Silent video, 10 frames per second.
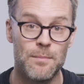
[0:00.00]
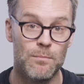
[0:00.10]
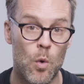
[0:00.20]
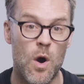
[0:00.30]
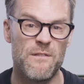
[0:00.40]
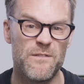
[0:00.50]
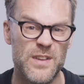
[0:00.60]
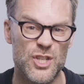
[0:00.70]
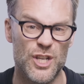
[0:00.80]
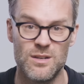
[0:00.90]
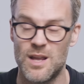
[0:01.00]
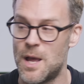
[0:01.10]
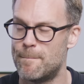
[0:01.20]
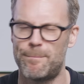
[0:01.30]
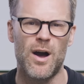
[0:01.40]
and more efficient
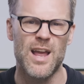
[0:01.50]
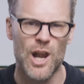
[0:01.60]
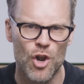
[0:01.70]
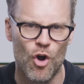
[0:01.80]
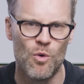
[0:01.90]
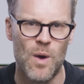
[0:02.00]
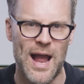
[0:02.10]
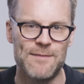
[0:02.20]
by a long way.